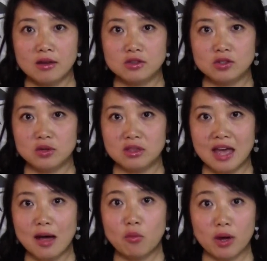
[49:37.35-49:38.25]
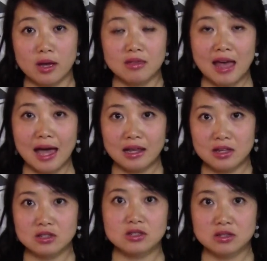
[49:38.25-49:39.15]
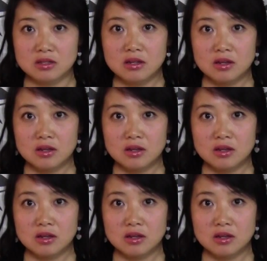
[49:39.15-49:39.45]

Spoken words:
So in that way, that is